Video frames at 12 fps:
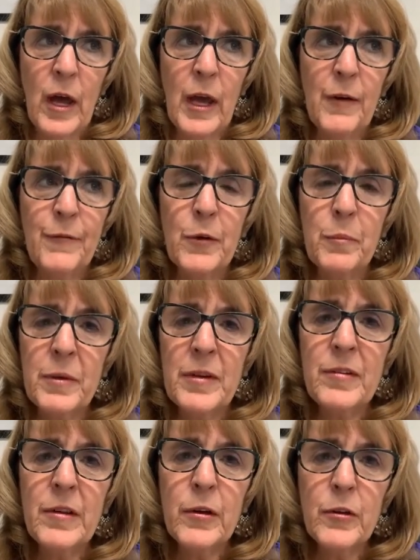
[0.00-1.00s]
if you're
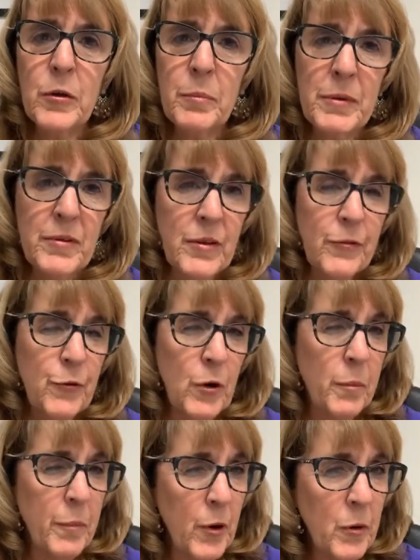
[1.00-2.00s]
busy, are you busy for
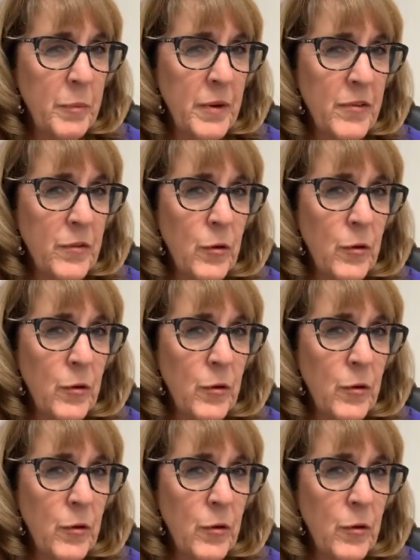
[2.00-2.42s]
a purpose,